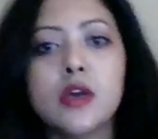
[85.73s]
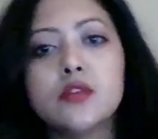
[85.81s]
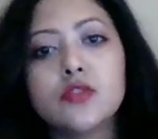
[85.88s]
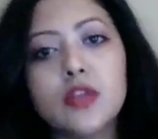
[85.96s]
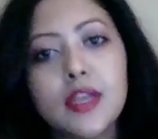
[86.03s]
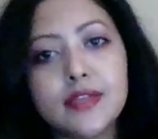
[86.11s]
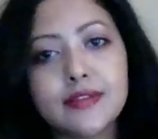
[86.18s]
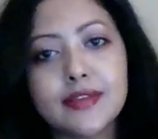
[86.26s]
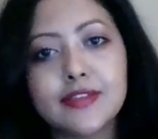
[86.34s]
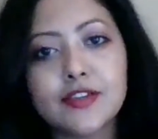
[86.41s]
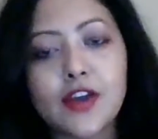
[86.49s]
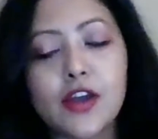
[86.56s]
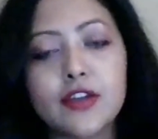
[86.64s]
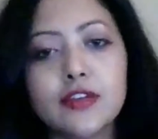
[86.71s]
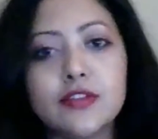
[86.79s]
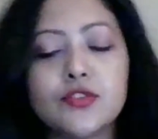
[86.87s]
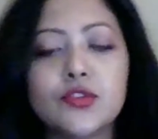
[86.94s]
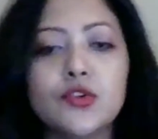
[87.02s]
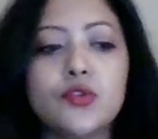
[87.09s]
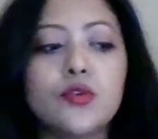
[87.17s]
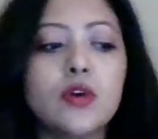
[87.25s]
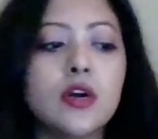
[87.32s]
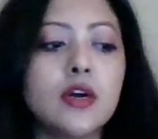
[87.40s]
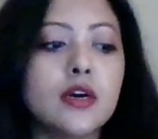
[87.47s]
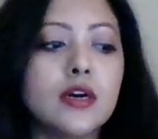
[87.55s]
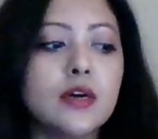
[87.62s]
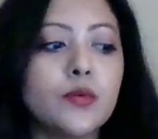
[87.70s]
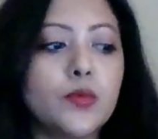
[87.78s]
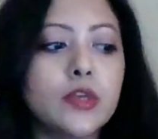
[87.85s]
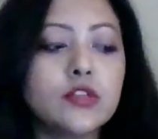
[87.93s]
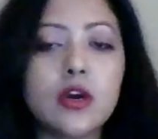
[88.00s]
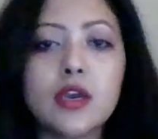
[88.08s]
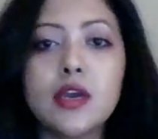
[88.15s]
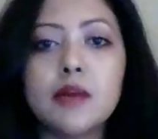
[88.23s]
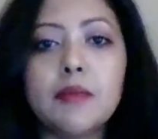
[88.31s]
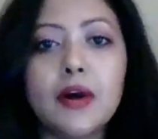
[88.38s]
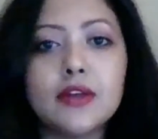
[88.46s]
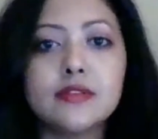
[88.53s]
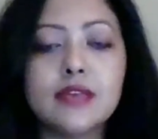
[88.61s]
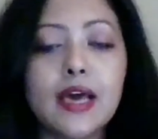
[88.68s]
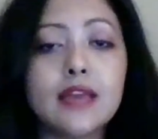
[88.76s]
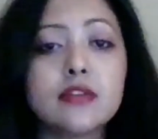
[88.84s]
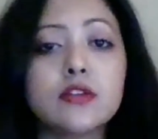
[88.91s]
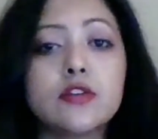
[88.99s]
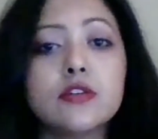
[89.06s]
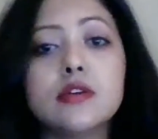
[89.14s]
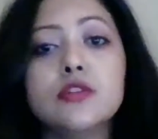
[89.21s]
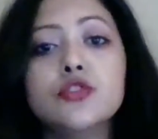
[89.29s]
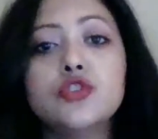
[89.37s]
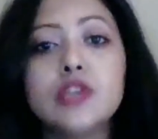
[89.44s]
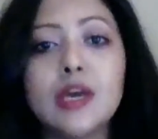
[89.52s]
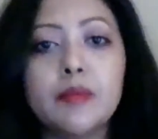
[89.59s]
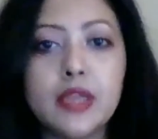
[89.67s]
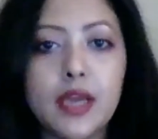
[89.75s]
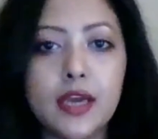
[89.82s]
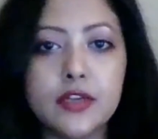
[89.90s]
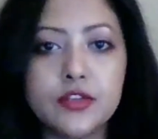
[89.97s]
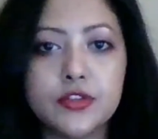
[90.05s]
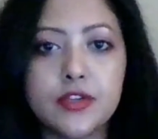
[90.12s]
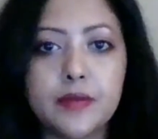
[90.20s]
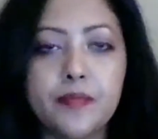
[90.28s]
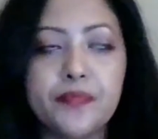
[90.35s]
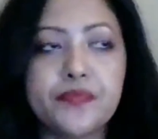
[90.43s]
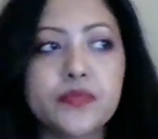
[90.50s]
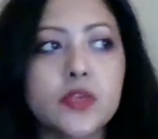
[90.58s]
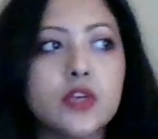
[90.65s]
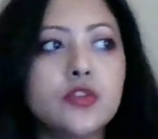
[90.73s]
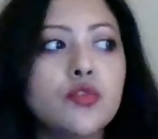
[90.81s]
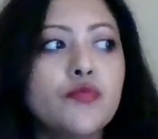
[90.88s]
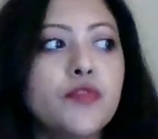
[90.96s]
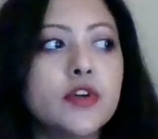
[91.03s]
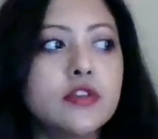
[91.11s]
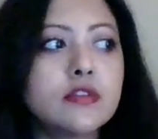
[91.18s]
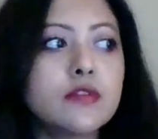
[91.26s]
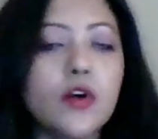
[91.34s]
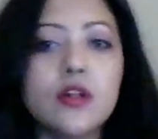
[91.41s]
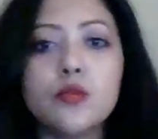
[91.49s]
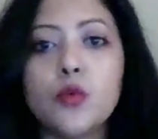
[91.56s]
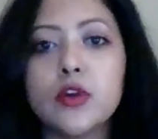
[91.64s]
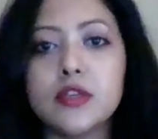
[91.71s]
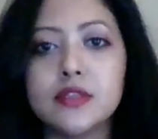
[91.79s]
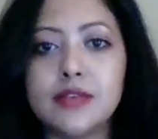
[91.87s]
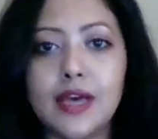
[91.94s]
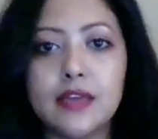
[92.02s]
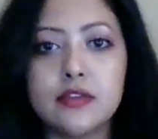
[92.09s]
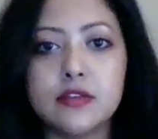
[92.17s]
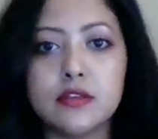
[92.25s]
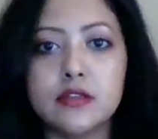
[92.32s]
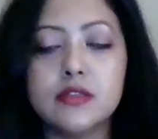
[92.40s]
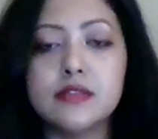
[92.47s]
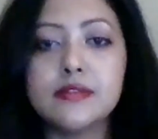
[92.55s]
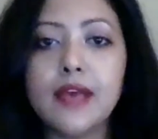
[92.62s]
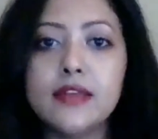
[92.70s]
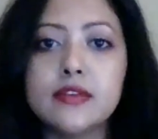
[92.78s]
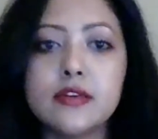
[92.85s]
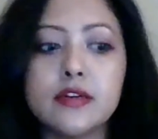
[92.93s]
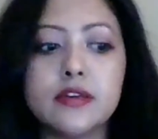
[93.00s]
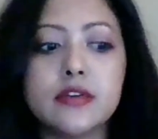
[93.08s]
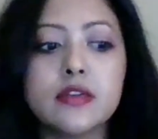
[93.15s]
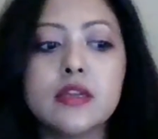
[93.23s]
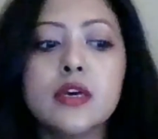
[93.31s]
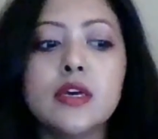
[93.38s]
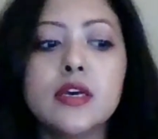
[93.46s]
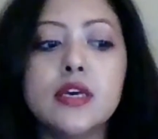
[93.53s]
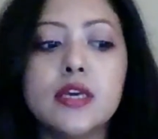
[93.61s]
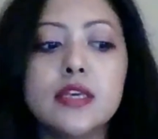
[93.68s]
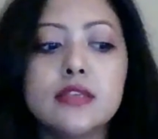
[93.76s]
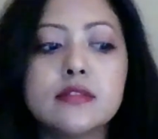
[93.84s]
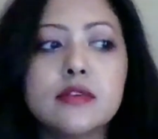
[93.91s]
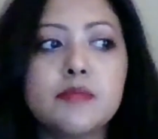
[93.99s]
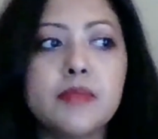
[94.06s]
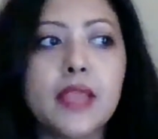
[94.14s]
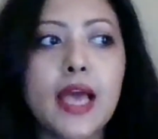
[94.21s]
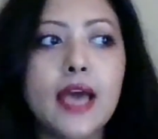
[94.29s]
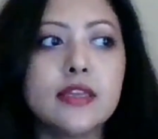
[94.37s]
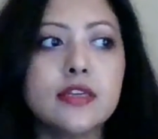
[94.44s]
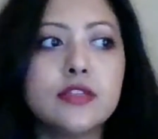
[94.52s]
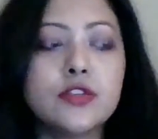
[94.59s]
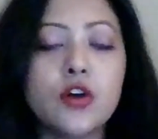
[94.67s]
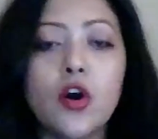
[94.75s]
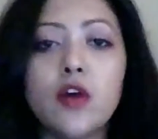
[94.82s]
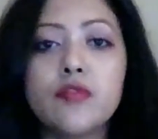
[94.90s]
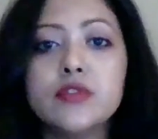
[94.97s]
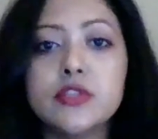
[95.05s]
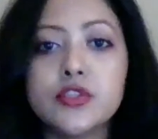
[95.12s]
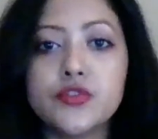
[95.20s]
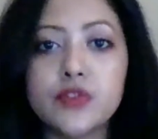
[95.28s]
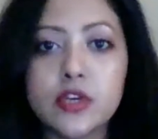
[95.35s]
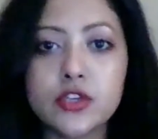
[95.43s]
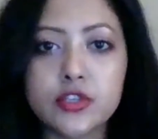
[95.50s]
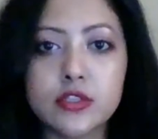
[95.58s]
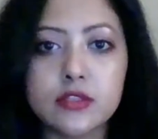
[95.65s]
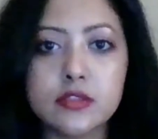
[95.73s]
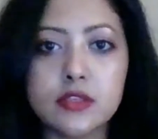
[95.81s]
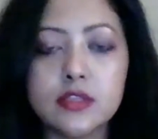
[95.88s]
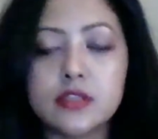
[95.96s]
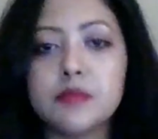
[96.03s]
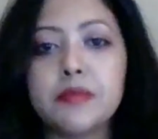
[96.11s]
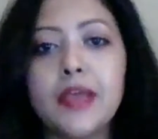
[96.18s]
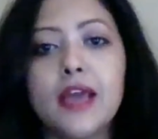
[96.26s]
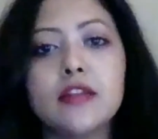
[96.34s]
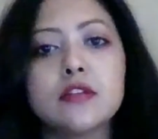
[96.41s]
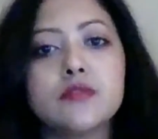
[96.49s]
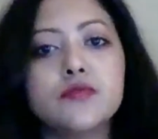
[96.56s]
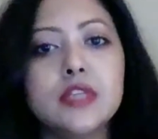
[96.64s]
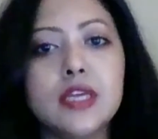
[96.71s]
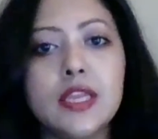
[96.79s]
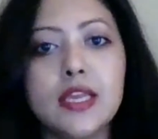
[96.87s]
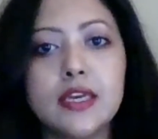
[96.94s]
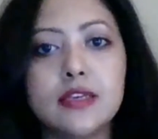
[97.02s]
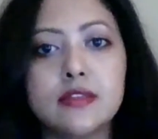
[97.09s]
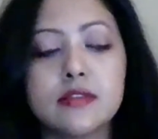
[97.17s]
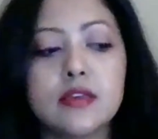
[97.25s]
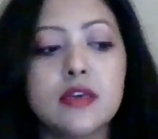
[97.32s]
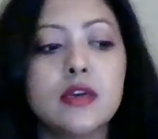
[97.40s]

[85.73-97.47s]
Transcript: So let's get started. So we're talking about Saturn in Gemini today. So first of all, what is Saturn? Saturn is the planet of restrictions. It's a planet of delays.